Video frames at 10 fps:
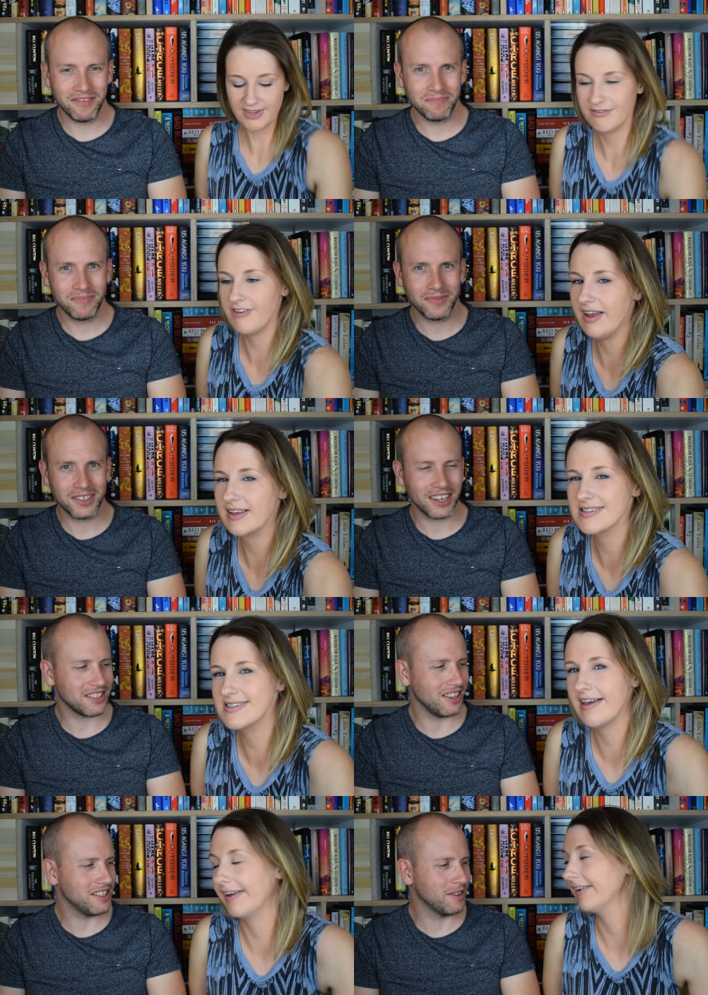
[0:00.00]
Speaker 1: Right. they
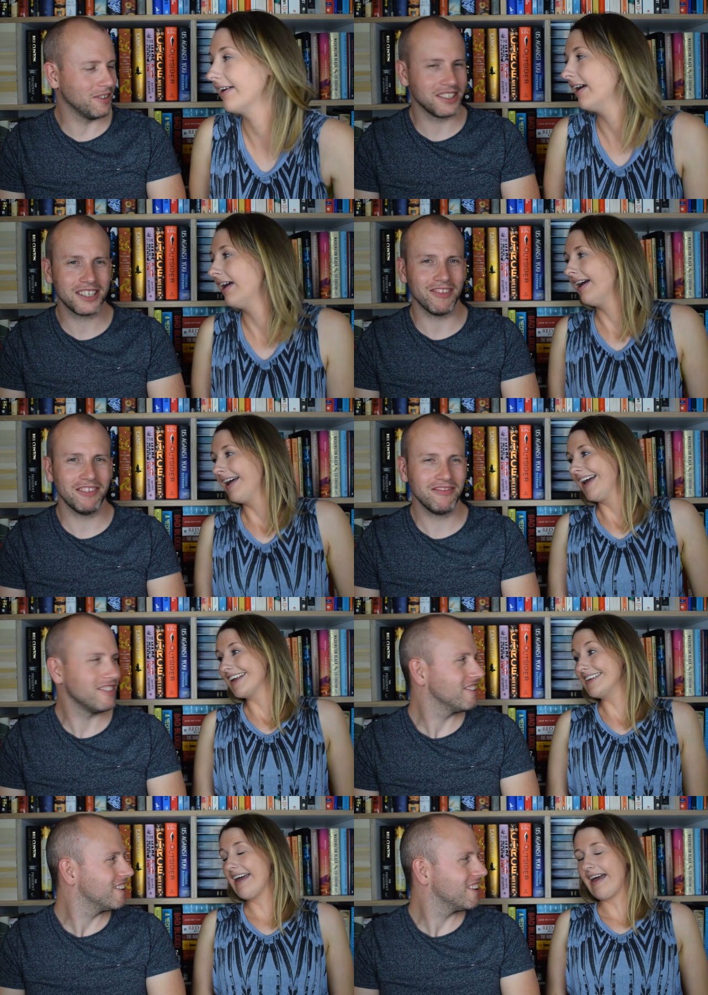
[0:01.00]
exciting so, ones this month.
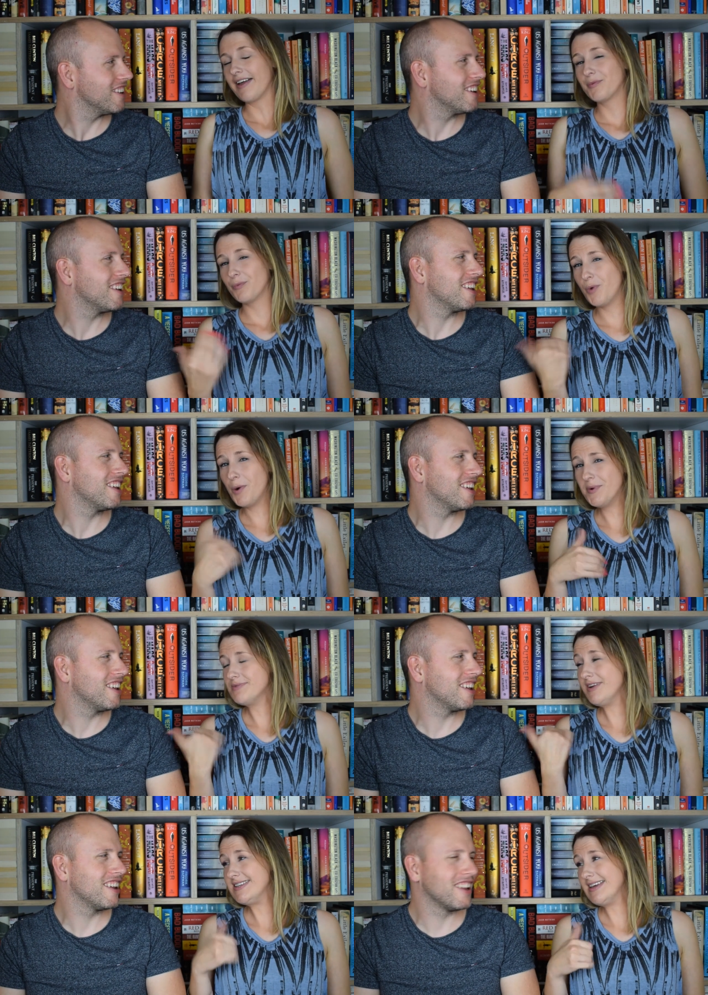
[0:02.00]
Yeah. What we're
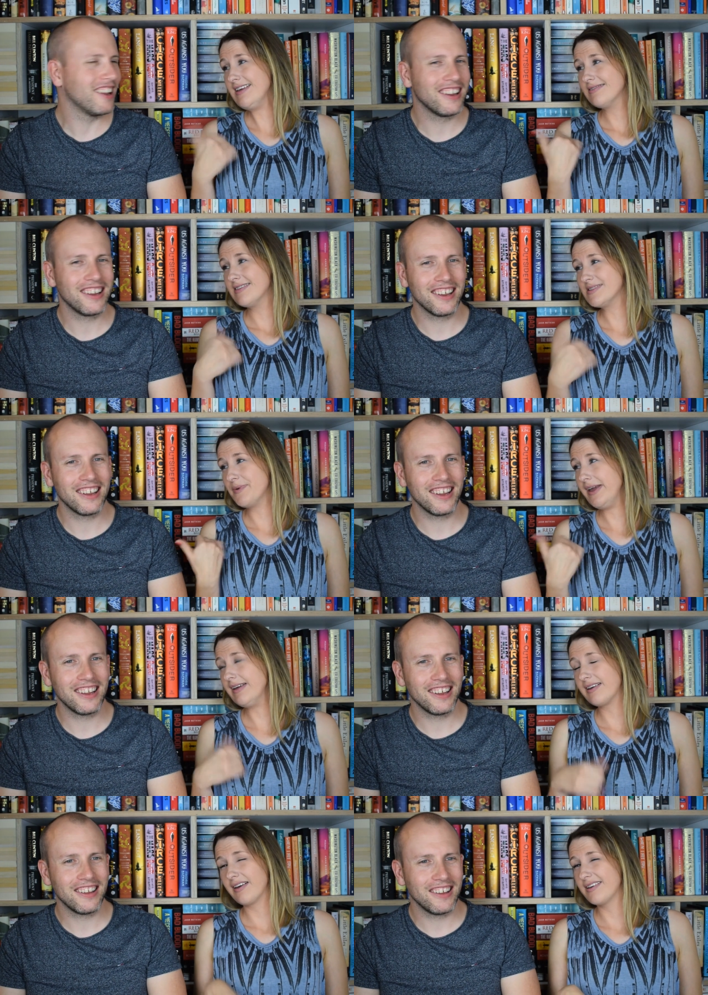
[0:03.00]
reading this
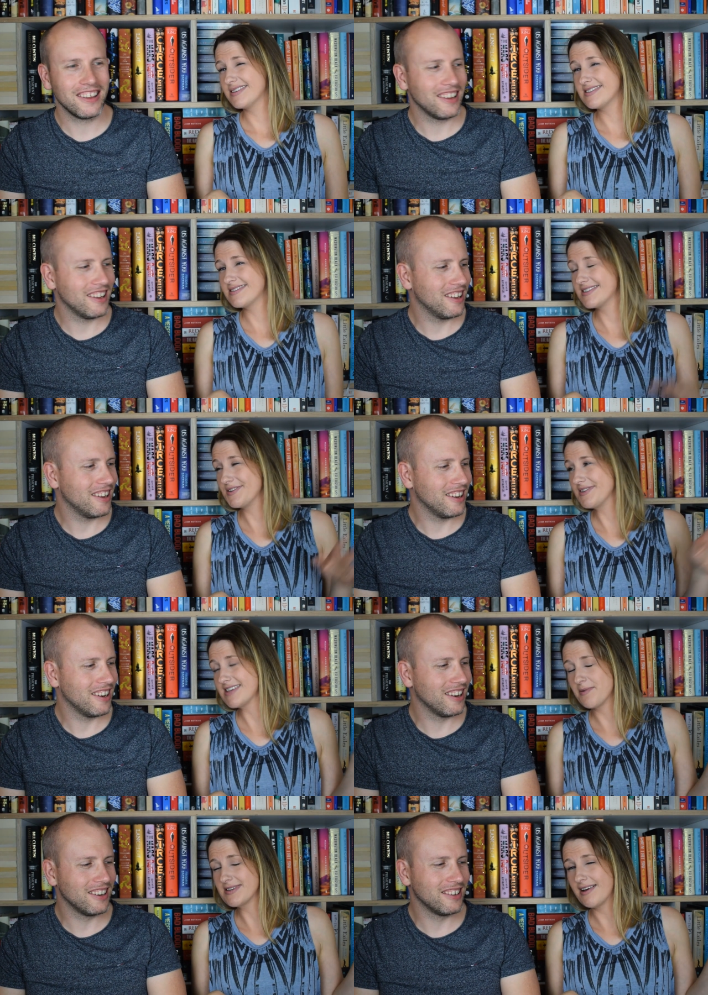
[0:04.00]
week it's still the
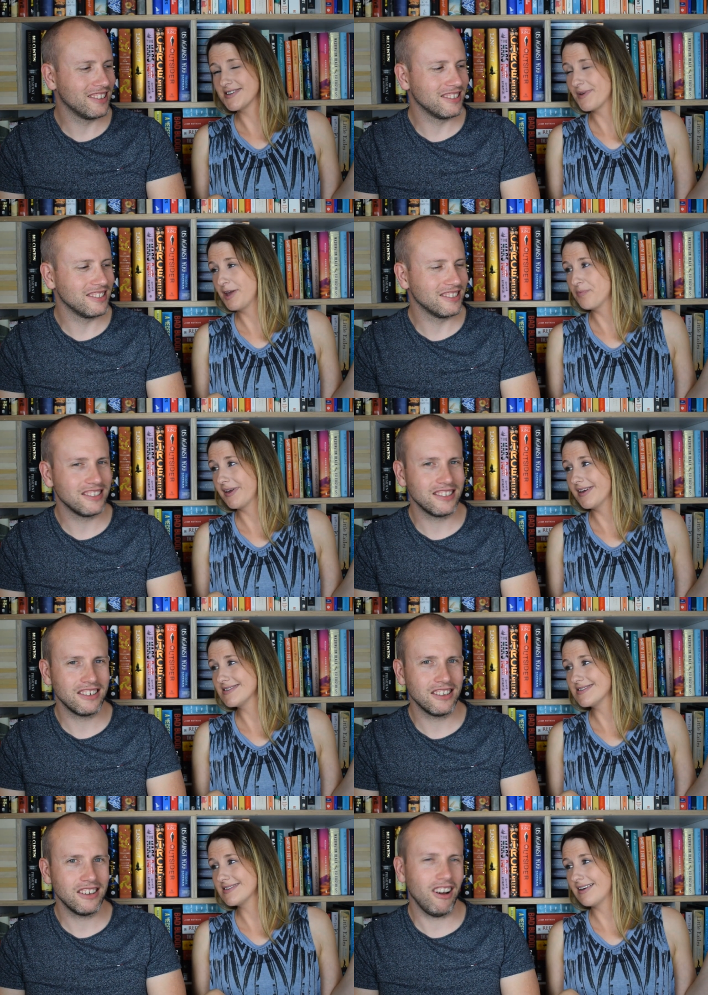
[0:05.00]
same as last week because
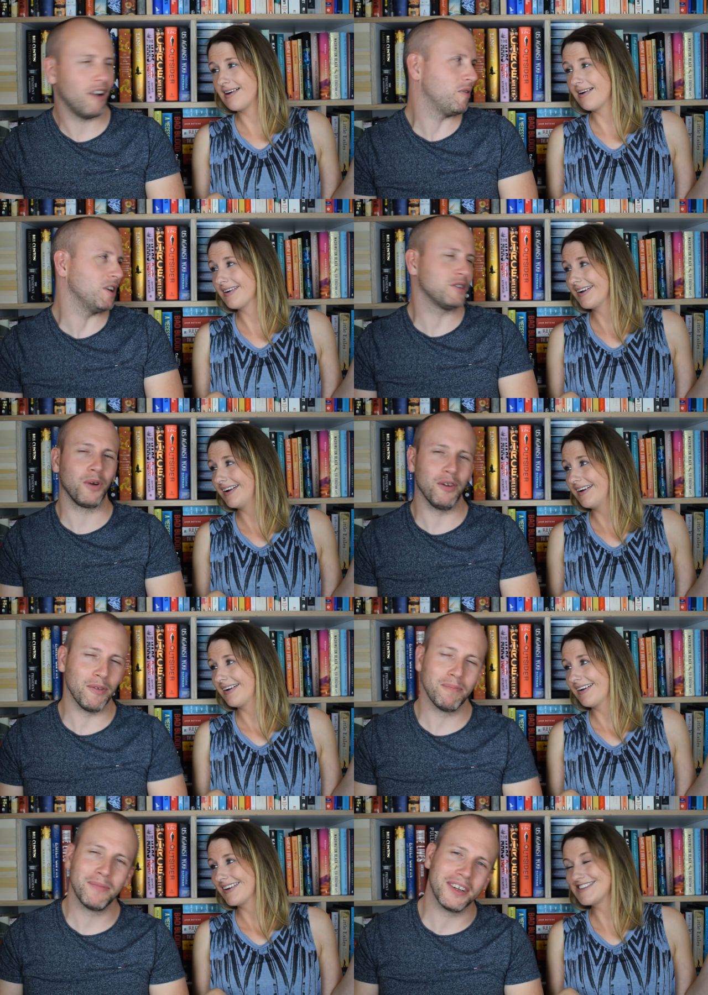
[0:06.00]
Speaker 2: I finished one of
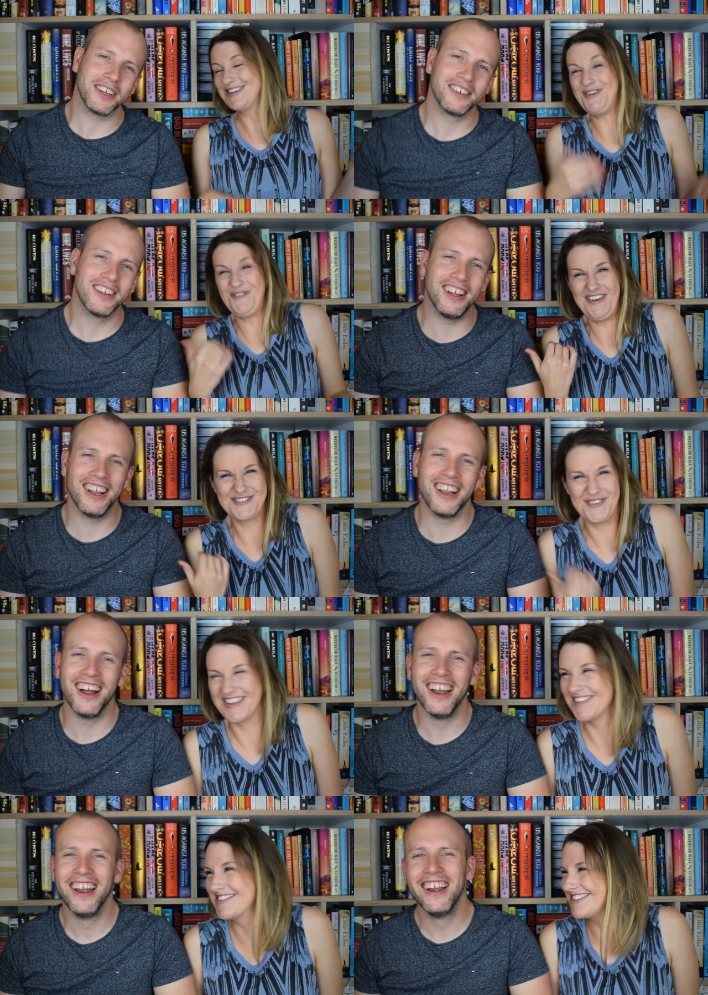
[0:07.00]
them. Did you finish one
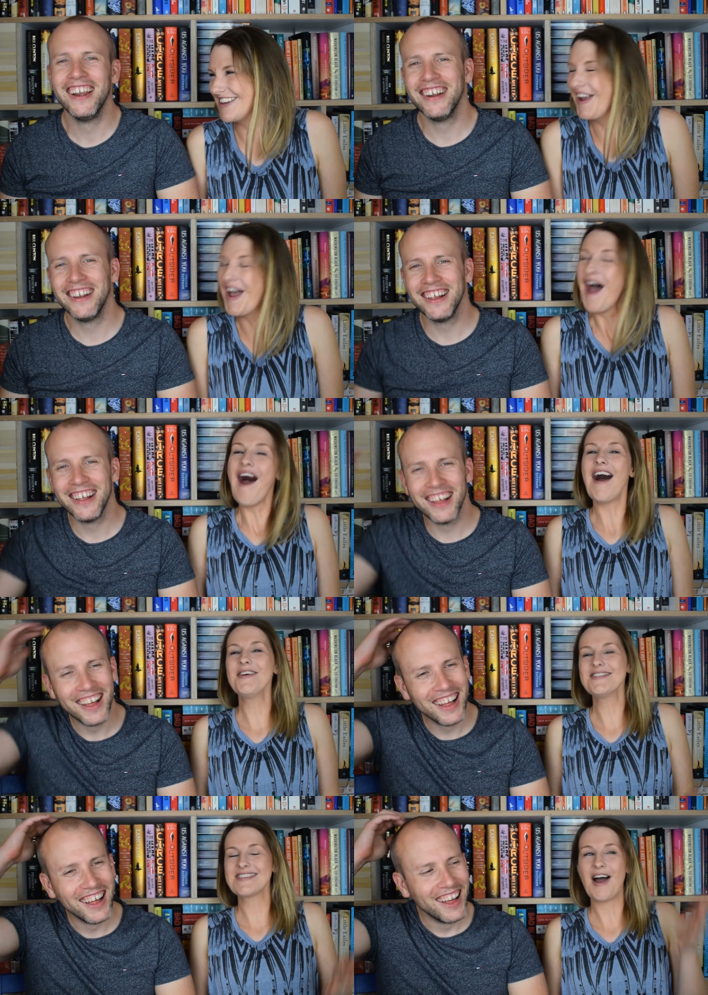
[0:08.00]
Speaker 1: of them? Did you? I
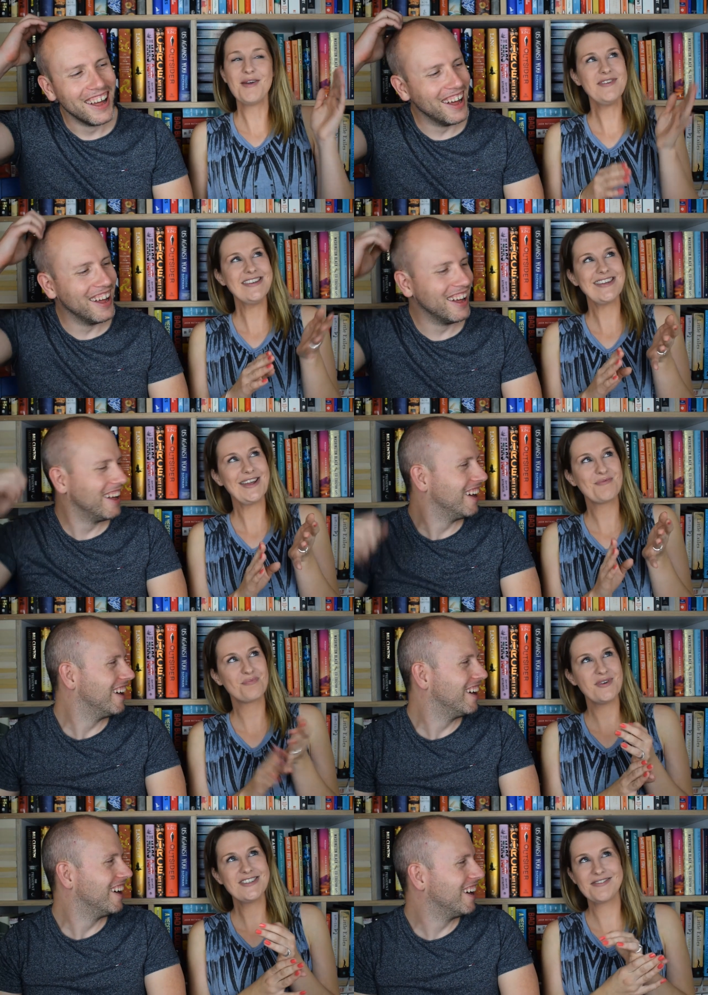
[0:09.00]
was. I'm reading
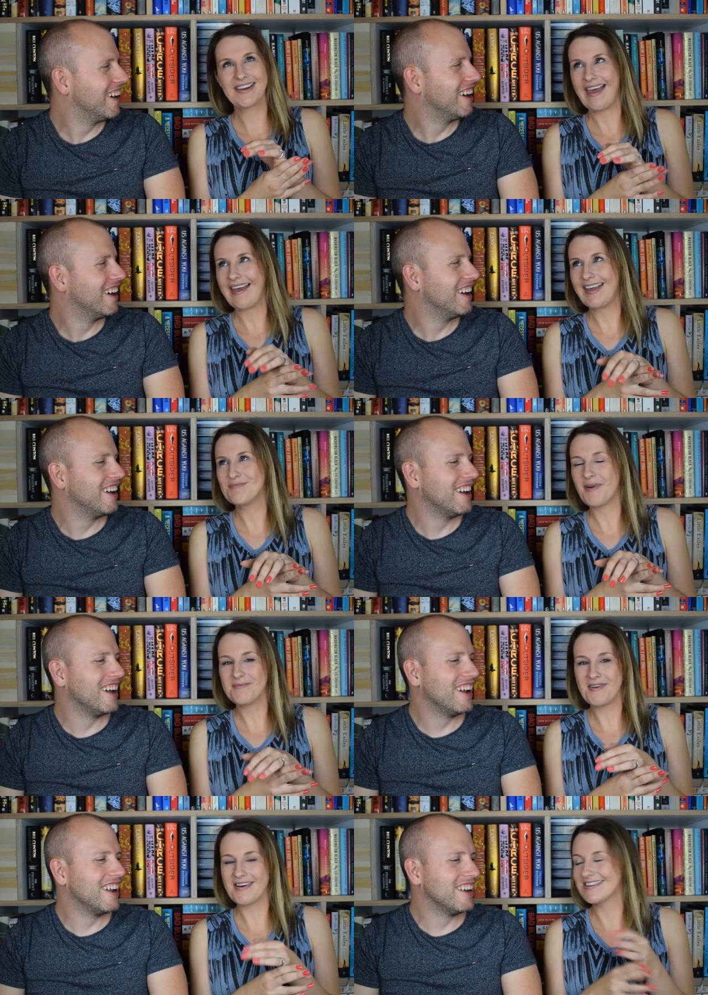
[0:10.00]
Bridge of Clay by
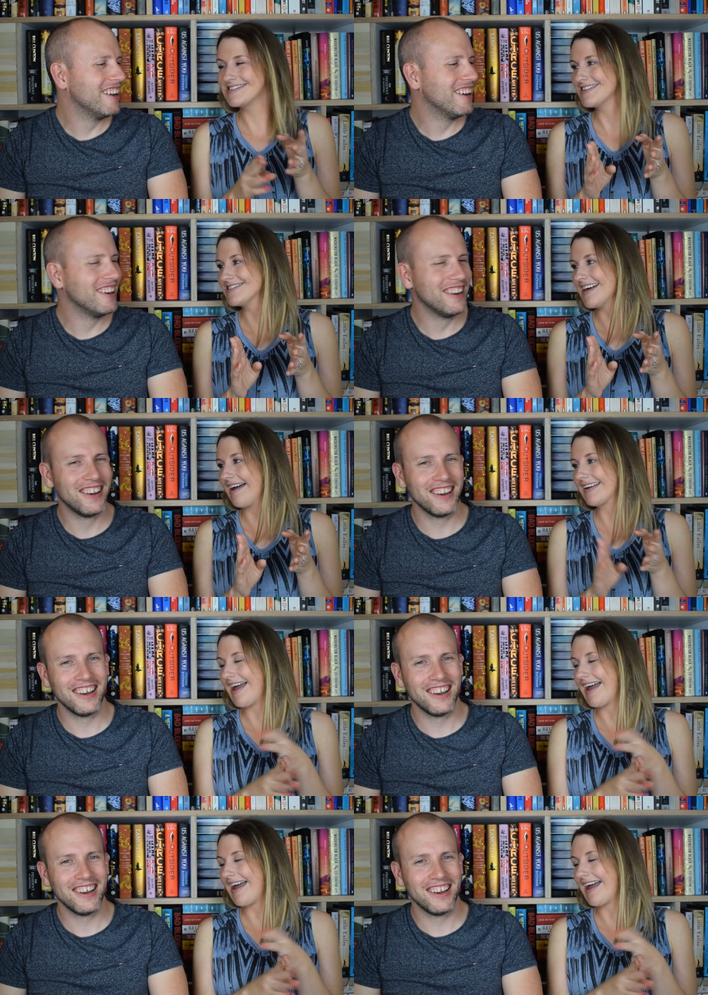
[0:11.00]
Markus Zusak